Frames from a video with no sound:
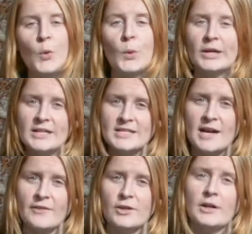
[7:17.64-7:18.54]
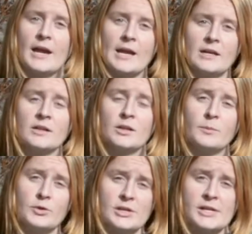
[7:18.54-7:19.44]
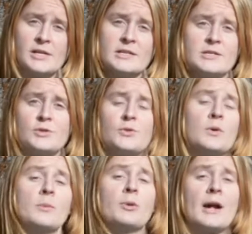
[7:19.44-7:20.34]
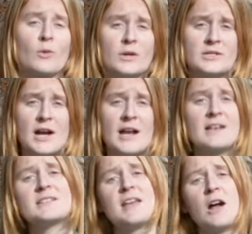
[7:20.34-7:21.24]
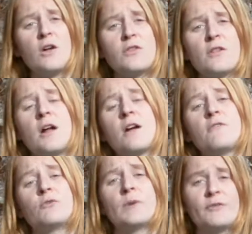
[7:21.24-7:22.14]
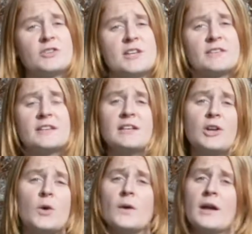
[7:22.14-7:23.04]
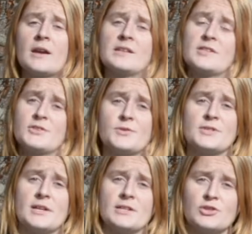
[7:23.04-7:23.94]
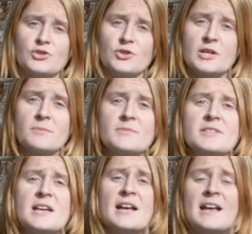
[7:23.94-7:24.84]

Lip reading: Working together in community to prioritize the health of rivers like the Eno and its associated streams